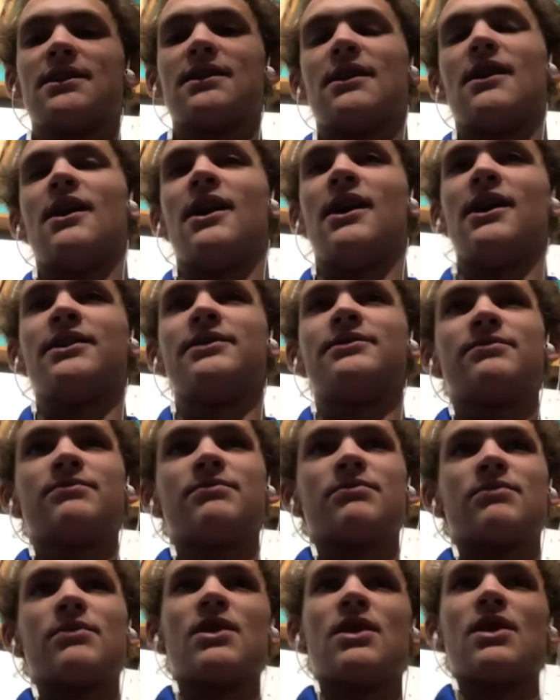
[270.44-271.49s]
oh,
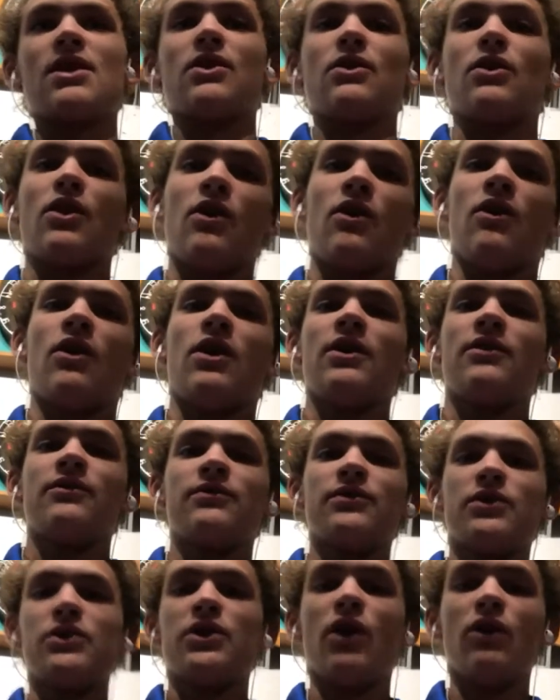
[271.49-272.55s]
if
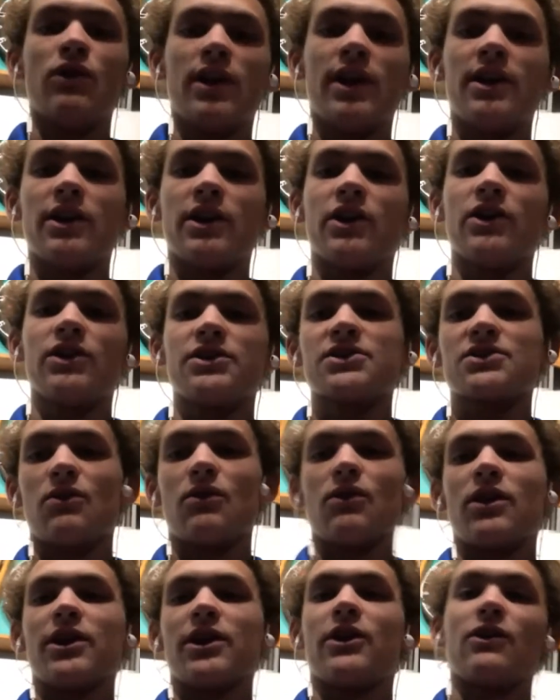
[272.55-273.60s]
you don't hit a good
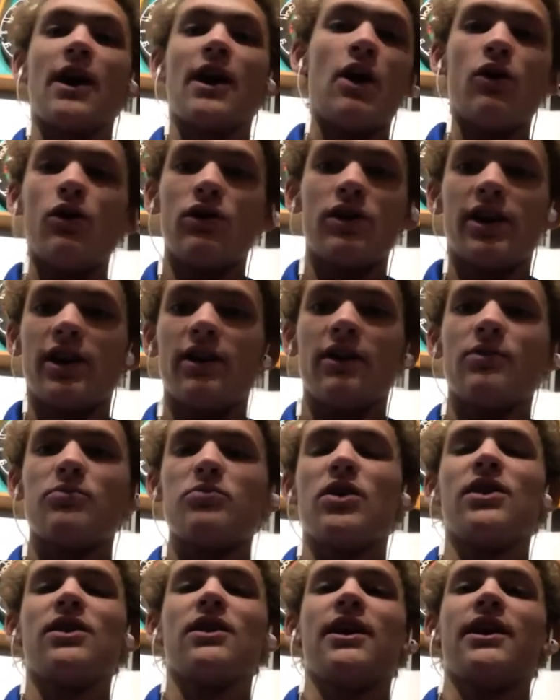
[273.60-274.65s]
score, you're out here.
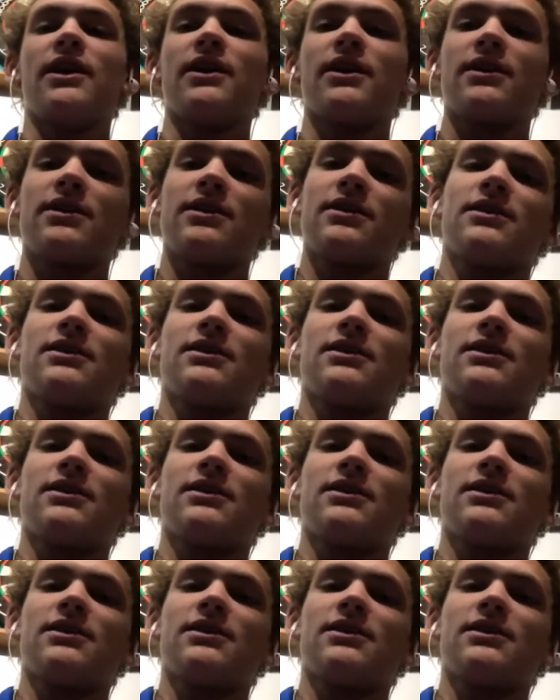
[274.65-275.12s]
But like